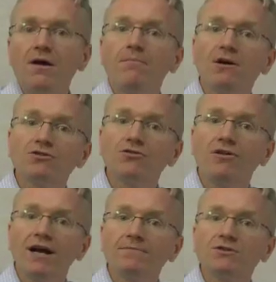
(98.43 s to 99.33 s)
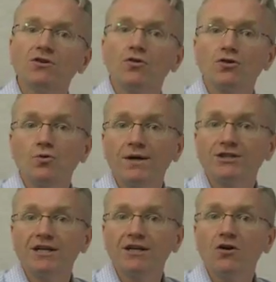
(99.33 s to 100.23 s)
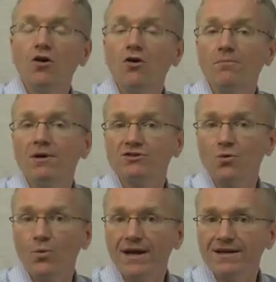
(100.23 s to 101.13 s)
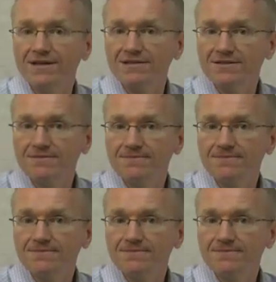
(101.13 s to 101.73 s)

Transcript: muscle cramps or twitching, or muscle weakness.